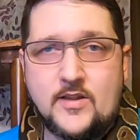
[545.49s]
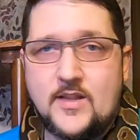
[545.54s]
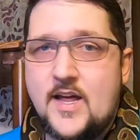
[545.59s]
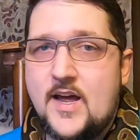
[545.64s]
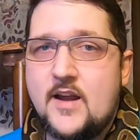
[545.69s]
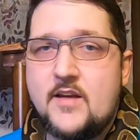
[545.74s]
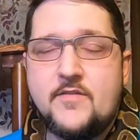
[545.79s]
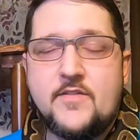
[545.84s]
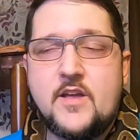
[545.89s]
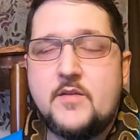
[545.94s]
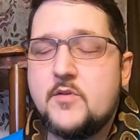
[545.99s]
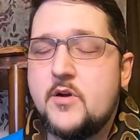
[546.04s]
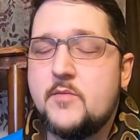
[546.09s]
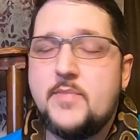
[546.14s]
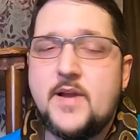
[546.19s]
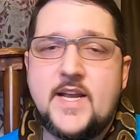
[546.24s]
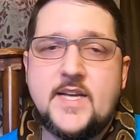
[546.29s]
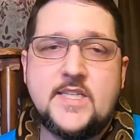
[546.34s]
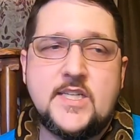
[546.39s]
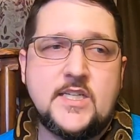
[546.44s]
a lot of them are
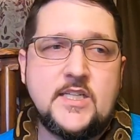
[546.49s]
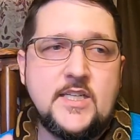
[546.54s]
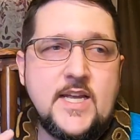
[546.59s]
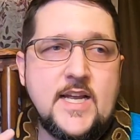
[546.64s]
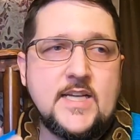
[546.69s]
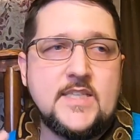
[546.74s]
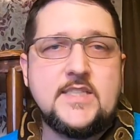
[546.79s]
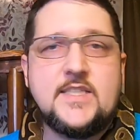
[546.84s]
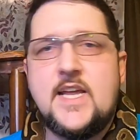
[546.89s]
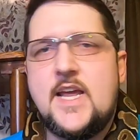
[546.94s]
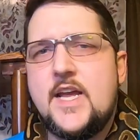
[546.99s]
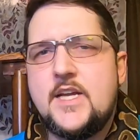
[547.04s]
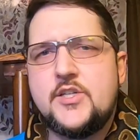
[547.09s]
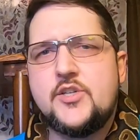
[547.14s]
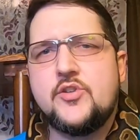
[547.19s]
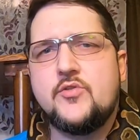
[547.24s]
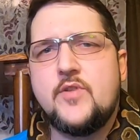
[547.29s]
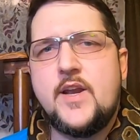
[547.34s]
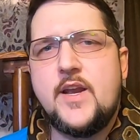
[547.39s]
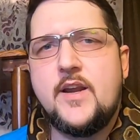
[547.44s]
basically
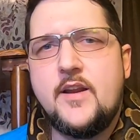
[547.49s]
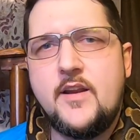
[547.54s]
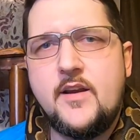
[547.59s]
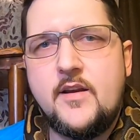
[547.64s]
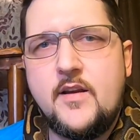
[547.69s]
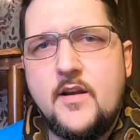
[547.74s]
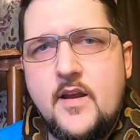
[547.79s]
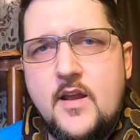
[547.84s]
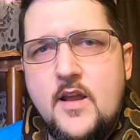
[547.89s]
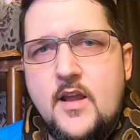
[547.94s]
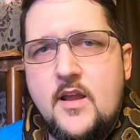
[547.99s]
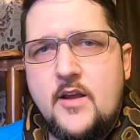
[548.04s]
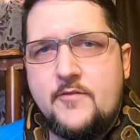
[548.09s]
exaggerated